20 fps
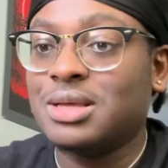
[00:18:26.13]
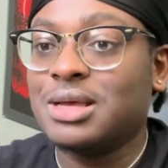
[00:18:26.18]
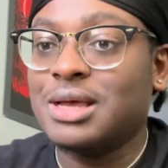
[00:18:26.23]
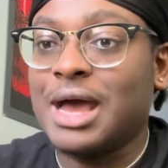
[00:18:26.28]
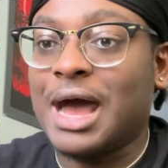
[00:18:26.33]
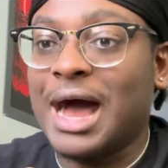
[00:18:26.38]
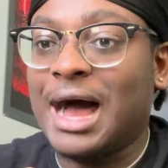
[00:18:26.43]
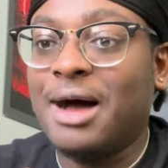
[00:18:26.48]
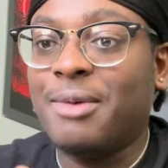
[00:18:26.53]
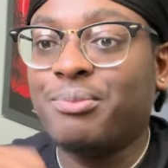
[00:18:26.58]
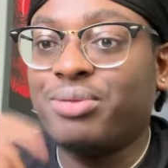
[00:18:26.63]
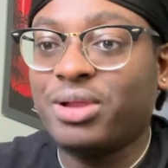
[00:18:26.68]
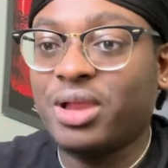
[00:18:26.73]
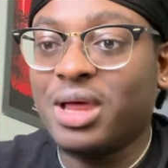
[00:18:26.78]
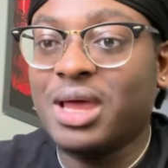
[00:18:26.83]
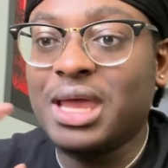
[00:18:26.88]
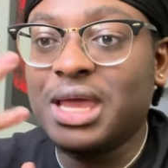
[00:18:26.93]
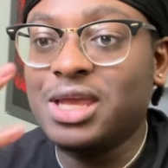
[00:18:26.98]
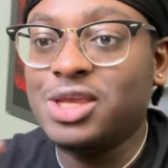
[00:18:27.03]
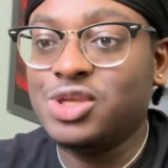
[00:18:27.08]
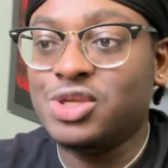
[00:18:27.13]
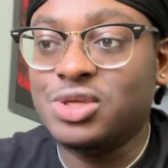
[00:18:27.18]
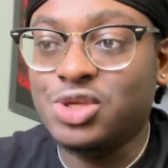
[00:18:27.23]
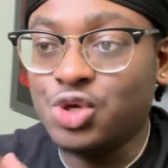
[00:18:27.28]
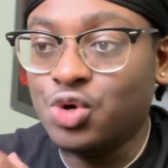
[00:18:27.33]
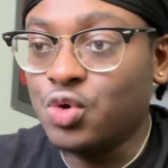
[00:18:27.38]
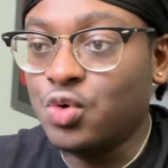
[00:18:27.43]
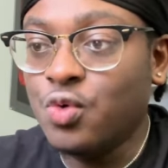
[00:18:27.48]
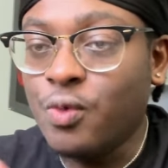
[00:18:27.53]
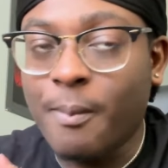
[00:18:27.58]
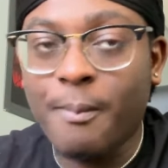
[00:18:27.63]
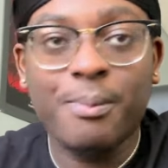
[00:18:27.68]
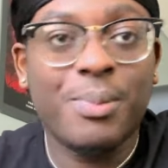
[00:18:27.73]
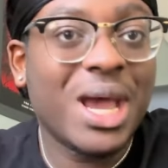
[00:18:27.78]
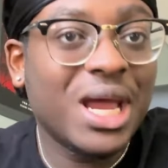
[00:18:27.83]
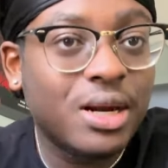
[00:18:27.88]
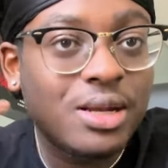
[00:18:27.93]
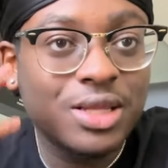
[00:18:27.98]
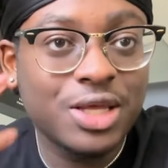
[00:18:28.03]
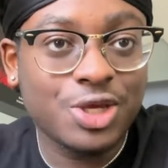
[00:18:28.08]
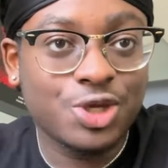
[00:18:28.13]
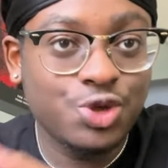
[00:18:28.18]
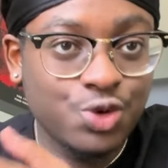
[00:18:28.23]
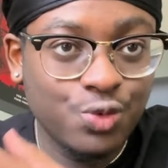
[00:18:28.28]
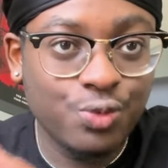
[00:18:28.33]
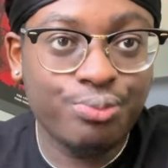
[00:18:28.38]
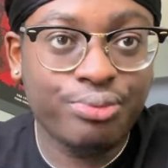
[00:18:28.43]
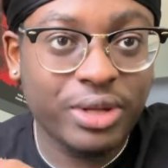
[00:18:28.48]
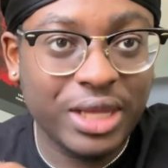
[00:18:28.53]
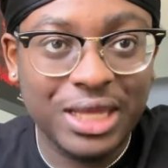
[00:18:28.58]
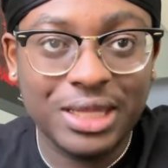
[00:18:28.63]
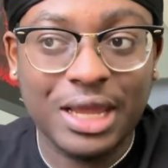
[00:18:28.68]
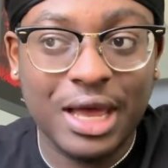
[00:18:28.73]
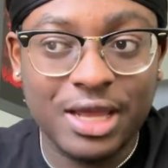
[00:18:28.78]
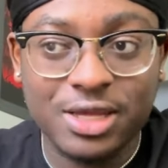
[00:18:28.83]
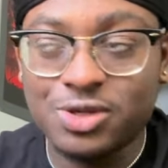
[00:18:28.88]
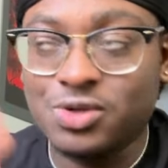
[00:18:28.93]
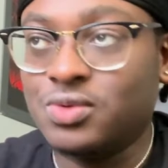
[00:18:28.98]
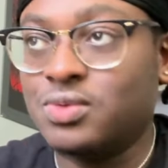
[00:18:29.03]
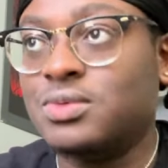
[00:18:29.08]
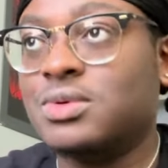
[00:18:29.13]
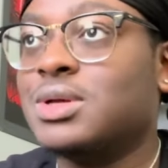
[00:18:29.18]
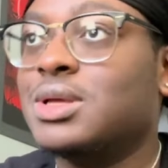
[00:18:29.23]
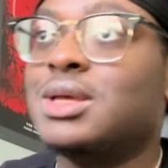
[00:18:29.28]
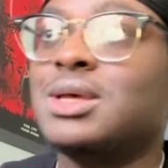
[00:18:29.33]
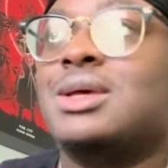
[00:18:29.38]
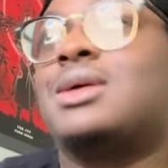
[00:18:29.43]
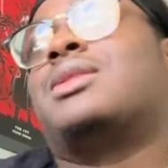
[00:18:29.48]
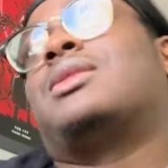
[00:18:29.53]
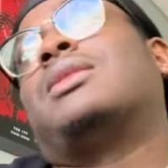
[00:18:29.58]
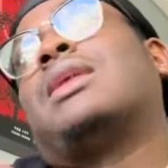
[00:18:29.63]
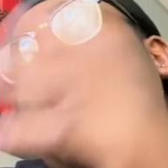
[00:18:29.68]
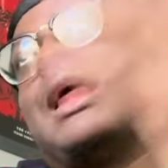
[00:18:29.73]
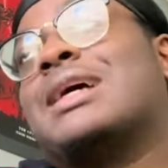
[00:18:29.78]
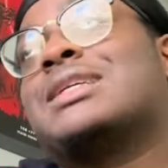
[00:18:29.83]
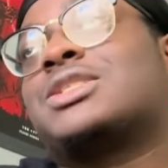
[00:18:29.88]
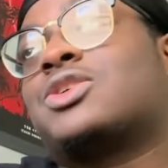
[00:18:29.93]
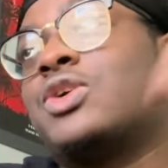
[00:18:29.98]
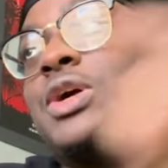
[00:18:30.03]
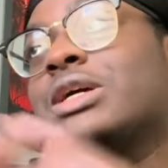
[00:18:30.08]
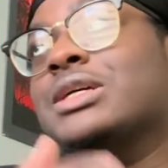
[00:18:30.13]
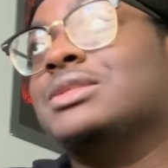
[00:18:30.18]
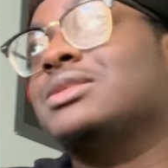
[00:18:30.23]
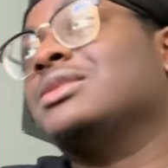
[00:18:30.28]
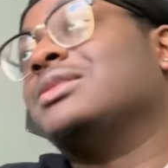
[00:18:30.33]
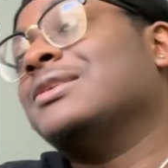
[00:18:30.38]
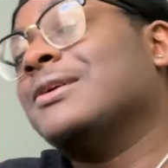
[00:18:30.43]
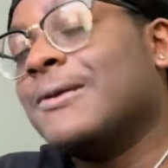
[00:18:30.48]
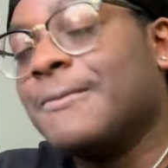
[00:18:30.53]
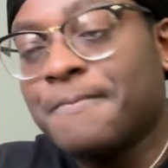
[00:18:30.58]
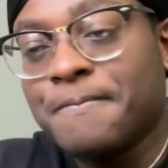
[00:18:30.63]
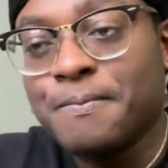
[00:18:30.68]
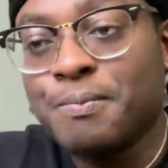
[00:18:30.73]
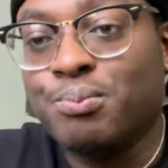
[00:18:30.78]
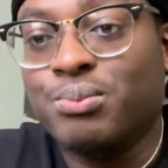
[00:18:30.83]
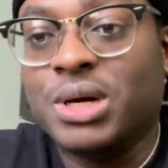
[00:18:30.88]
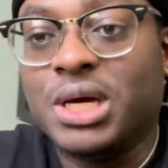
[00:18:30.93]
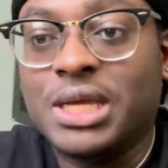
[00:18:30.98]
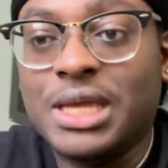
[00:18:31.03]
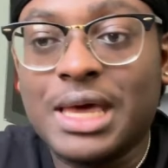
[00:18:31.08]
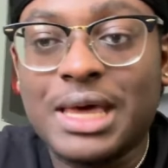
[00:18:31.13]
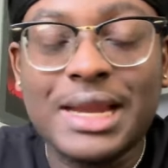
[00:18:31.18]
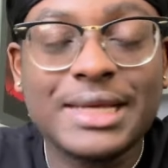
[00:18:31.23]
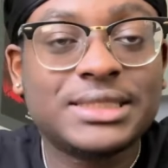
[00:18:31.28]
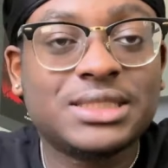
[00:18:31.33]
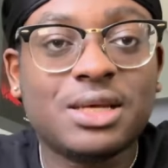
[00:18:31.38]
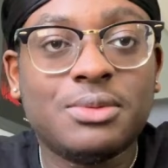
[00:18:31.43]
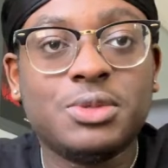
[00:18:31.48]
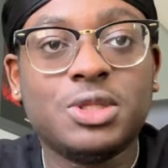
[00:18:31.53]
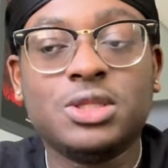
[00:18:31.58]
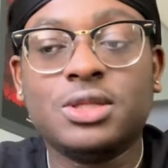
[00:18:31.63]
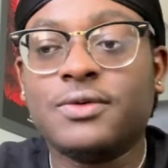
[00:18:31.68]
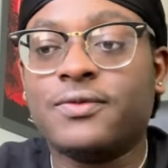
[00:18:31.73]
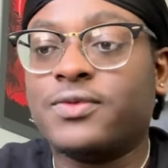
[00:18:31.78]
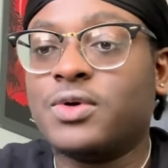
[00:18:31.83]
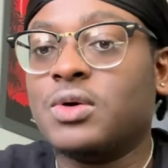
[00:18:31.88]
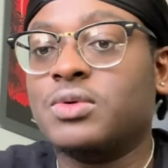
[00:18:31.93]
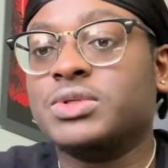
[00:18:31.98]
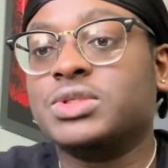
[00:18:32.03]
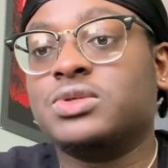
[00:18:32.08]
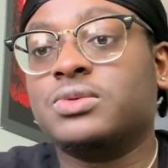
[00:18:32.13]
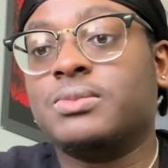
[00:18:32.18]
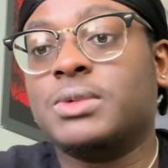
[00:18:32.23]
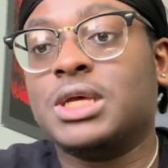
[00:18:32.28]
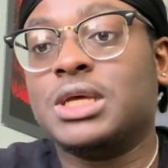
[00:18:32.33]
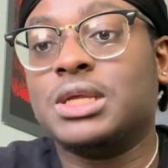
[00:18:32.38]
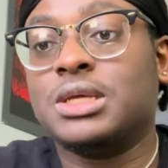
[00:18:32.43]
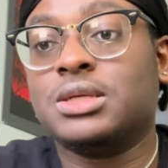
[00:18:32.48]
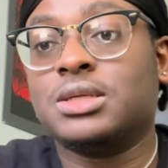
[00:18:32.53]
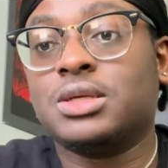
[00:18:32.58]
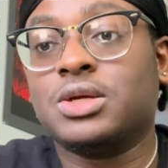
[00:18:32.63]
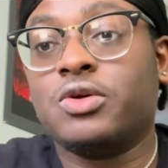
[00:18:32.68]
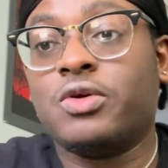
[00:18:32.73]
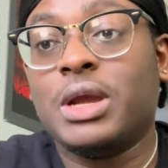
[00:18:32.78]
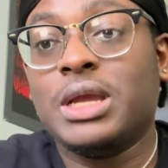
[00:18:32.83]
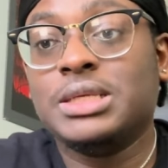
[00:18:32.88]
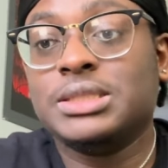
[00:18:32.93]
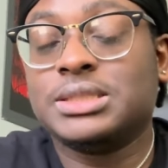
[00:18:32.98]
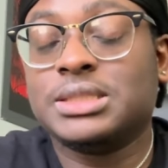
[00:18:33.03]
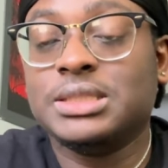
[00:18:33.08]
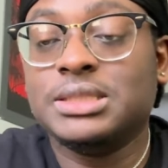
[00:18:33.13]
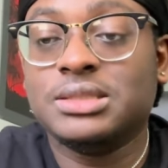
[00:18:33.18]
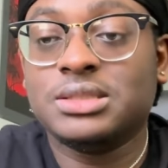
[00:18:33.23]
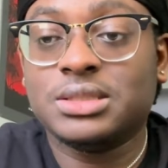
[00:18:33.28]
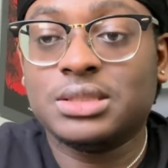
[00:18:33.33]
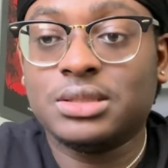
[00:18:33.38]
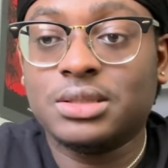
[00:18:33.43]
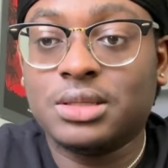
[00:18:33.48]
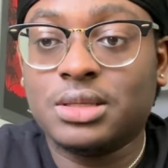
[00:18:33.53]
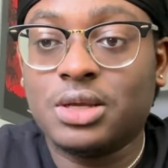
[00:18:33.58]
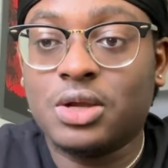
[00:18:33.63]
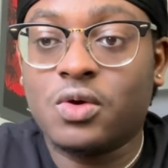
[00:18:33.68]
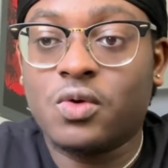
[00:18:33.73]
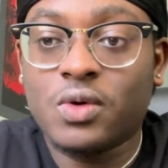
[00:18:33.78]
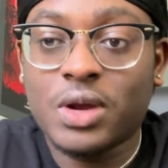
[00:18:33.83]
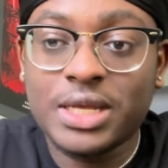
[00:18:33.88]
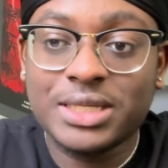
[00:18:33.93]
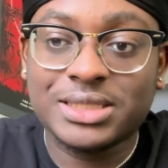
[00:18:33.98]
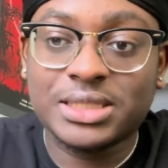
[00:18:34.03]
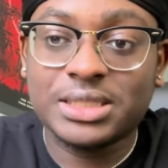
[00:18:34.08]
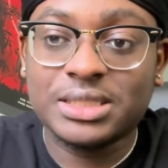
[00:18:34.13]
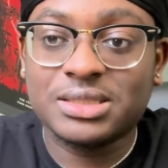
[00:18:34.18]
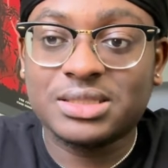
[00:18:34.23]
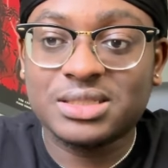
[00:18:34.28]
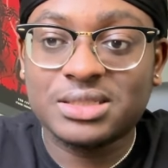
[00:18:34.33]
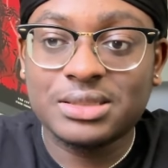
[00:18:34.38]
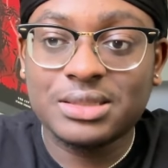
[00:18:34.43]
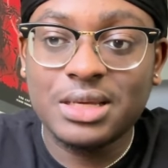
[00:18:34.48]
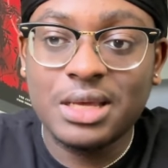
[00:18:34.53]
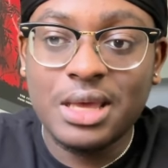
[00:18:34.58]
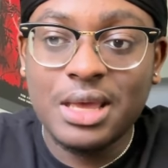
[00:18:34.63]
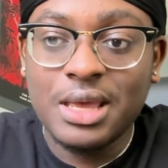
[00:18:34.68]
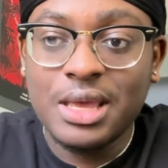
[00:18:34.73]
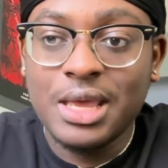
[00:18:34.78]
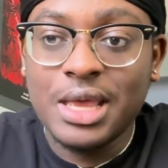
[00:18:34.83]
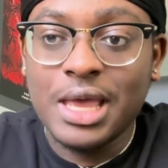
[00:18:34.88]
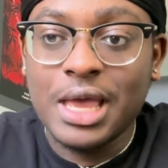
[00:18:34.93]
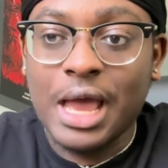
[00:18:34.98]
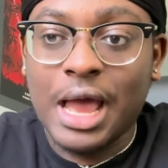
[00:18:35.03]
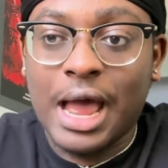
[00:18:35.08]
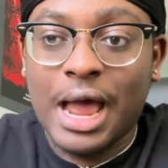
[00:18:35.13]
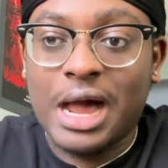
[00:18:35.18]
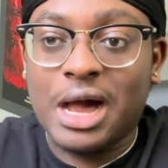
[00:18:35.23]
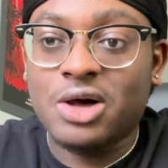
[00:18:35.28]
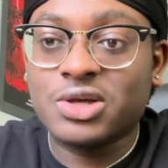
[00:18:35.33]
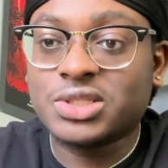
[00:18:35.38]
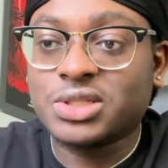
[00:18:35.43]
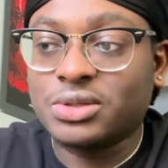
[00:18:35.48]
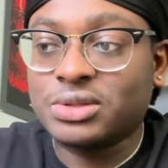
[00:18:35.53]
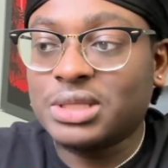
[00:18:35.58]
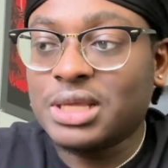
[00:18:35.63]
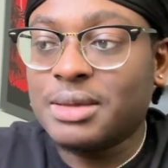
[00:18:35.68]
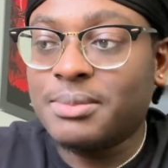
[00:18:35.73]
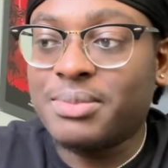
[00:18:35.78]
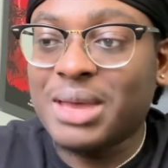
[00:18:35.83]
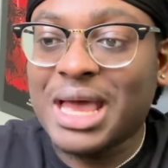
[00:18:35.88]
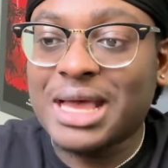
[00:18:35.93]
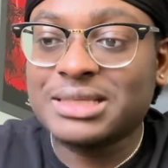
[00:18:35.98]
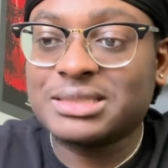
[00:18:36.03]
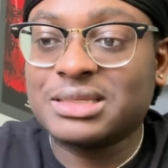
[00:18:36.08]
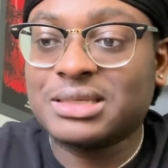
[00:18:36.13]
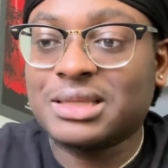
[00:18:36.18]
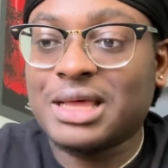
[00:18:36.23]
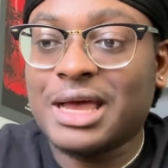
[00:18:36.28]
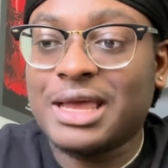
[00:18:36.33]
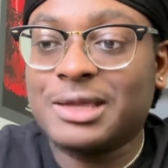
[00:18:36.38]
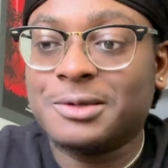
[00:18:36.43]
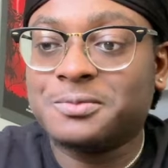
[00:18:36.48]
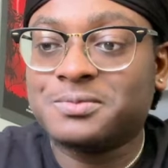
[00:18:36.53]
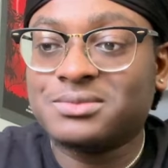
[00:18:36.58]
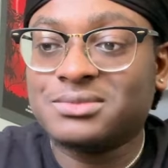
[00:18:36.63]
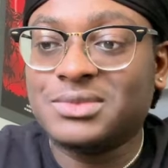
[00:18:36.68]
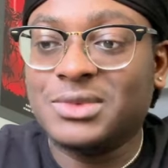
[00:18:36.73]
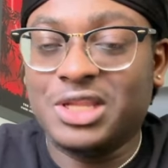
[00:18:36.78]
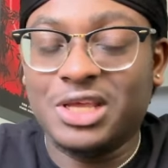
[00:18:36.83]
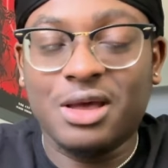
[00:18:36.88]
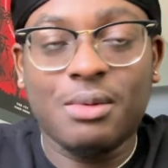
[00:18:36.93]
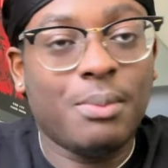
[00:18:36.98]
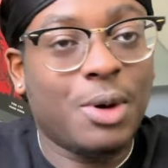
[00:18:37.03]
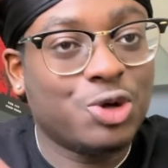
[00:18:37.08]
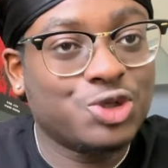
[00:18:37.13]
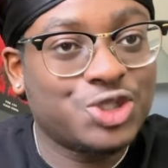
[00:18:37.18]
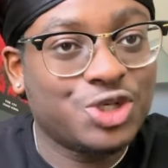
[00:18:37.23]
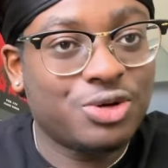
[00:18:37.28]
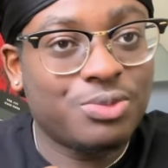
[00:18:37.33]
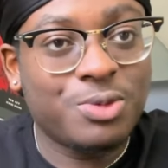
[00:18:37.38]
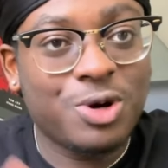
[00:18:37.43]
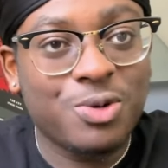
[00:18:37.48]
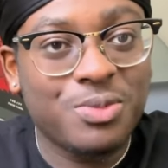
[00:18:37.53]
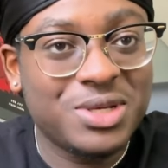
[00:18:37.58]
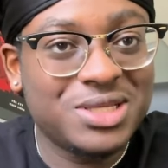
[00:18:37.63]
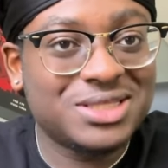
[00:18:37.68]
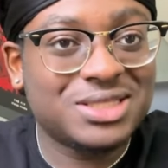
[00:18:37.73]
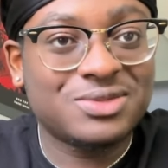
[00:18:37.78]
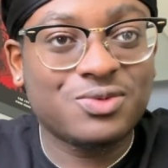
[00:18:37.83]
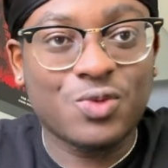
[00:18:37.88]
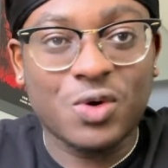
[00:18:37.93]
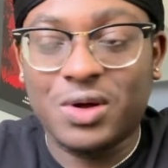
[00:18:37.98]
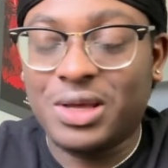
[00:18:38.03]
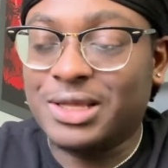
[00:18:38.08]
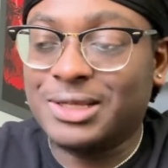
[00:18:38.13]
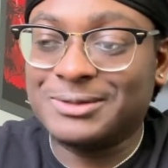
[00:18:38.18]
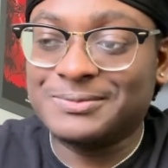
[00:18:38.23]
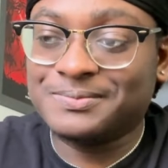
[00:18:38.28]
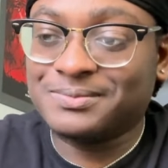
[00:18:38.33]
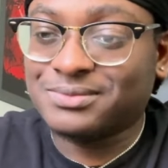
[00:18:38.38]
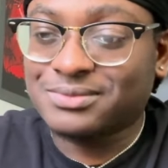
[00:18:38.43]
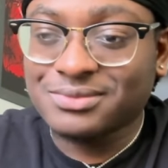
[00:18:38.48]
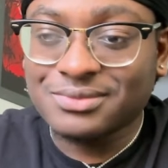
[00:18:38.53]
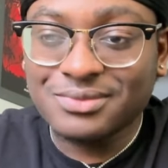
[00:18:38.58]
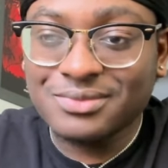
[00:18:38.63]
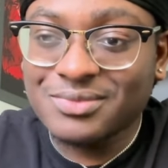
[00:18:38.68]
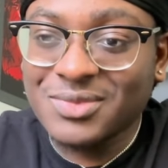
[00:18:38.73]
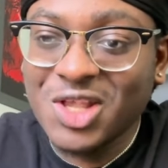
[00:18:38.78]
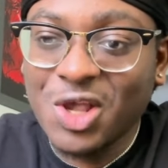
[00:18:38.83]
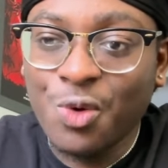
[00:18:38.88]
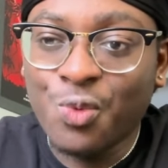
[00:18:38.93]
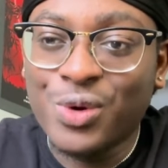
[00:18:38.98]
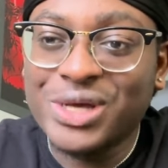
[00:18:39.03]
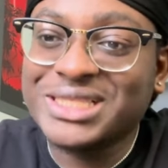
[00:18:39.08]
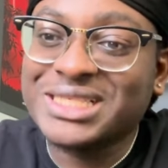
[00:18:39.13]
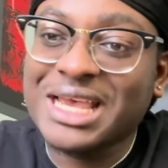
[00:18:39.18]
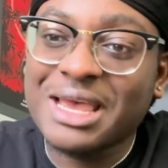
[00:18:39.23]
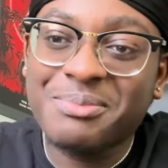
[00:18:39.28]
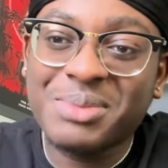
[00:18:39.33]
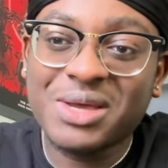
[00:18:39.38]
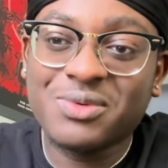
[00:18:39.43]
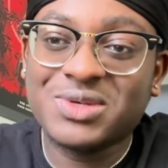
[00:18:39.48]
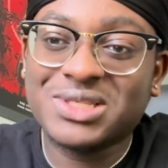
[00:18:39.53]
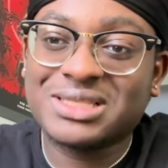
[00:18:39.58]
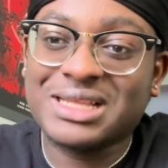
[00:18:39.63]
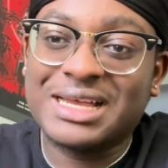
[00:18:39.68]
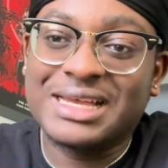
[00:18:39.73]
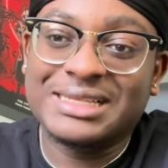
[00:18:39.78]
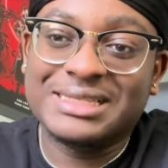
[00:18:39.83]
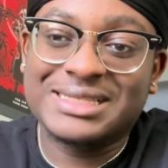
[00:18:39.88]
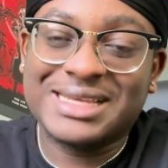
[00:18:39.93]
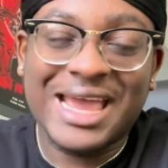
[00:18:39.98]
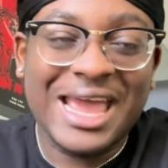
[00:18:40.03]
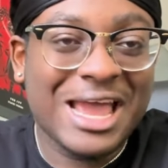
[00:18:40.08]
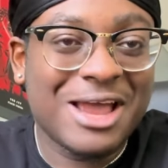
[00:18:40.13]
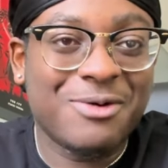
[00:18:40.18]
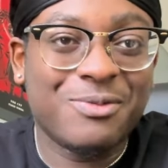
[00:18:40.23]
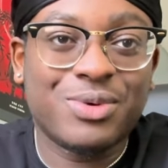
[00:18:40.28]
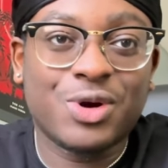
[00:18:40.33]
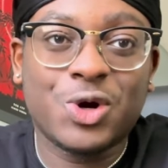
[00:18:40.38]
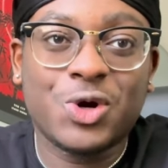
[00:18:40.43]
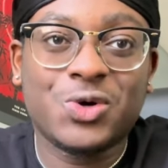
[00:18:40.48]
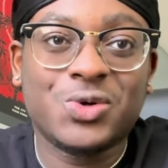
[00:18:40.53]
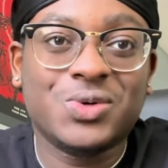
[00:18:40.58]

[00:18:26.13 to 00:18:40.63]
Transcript: i'm playing you better than you play like you like that's crazy but yeah, that's something to look forward to, man. Great season. Great season. I also think back to like the emotional moments when when Teppei was like, damn, bro,